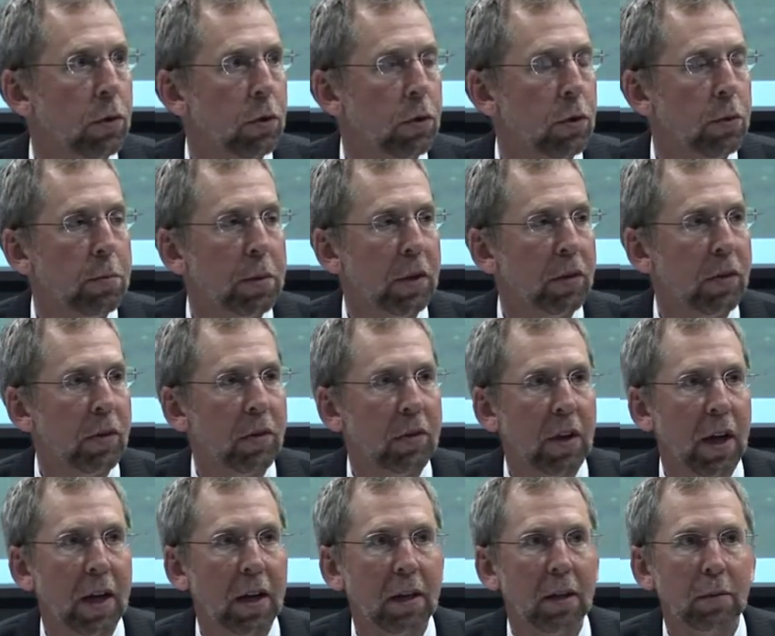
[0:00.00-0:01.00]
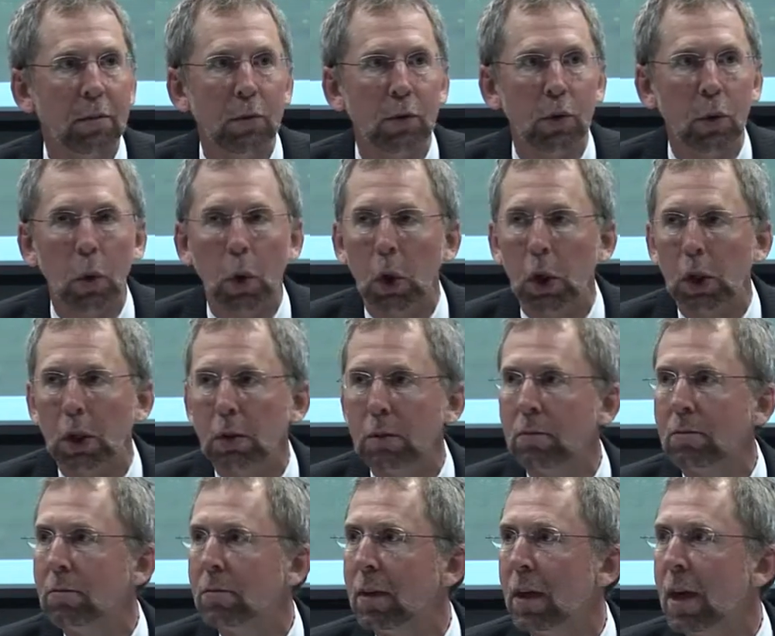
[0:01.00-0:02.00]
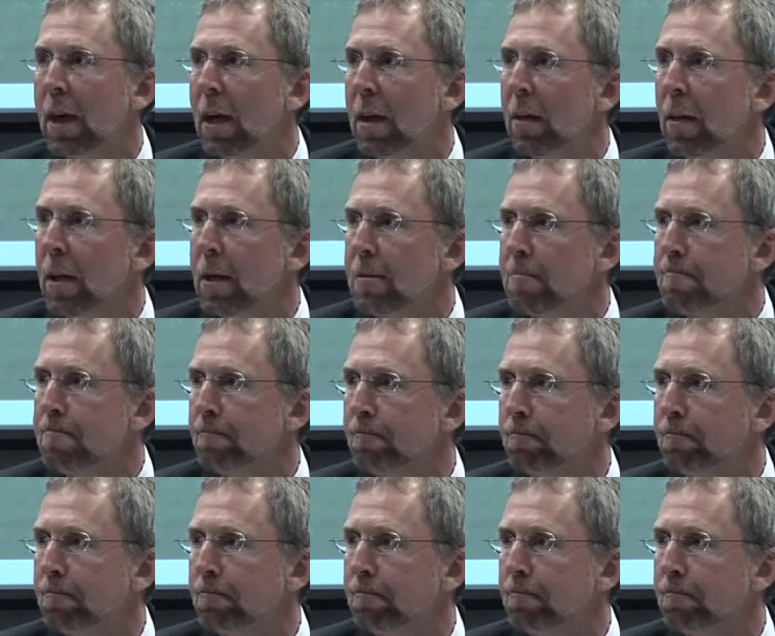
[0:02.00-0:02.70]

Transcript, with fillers: new business items or anything?